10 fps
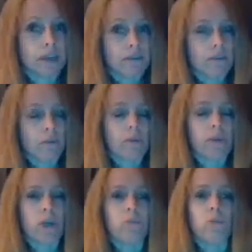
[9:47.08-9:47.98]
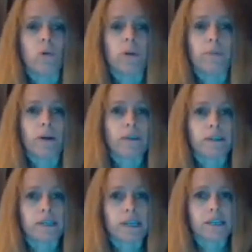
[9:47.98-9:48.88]
given what we know more about
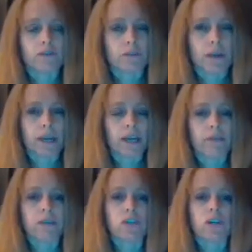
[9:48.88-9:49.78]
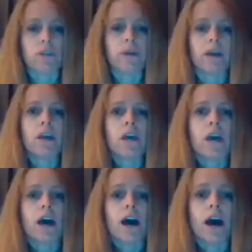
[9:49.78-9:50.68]
this idea of traumatic amnesia, but
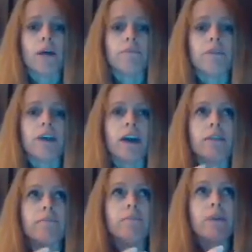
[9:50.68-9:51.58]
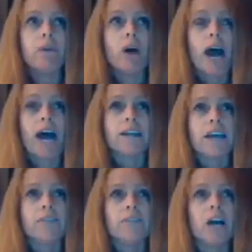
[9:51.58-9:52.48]
that people had
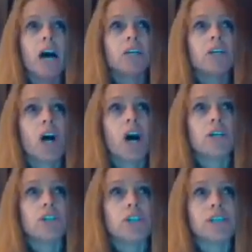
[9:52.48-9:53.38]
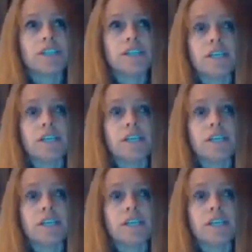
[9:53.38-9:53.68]
kind of an unconscious